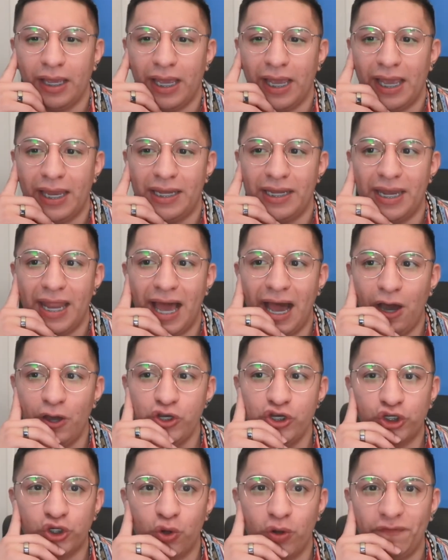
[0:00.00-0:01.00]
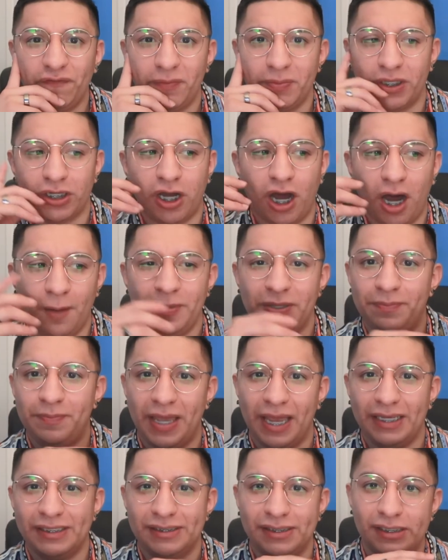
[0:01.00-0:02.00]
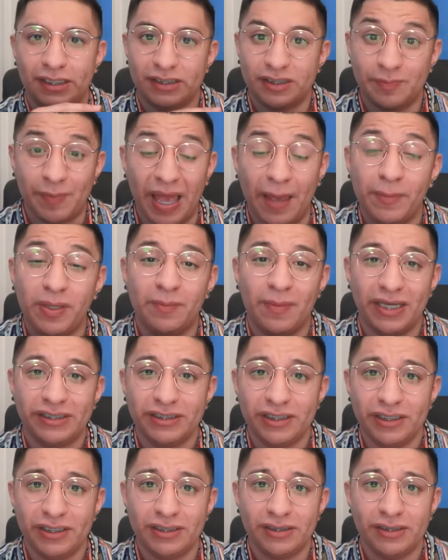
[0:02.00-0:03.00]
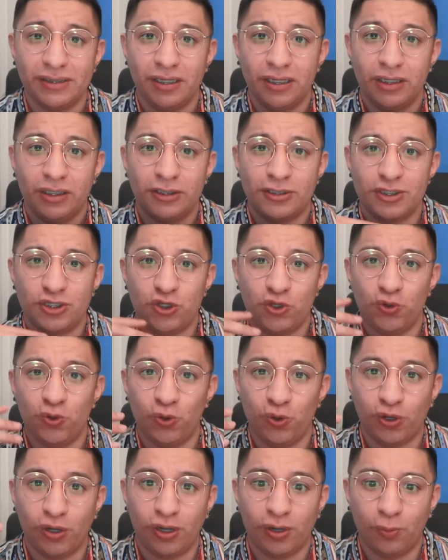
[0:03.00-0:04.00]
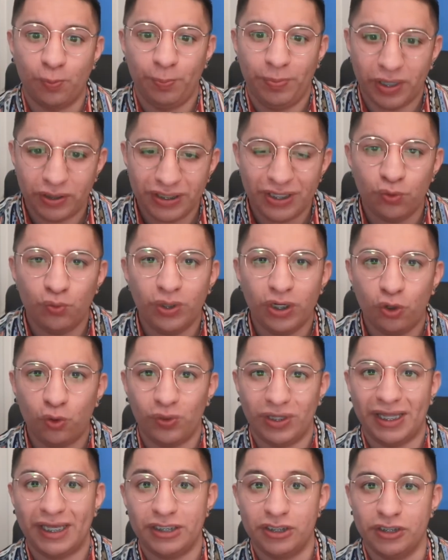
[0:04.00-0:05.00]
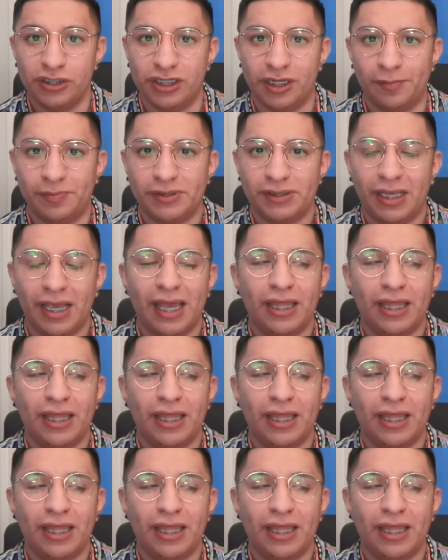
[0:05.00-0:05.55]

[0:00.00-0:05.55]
And now you're going from the copy-paste spammy messages to building real relationships.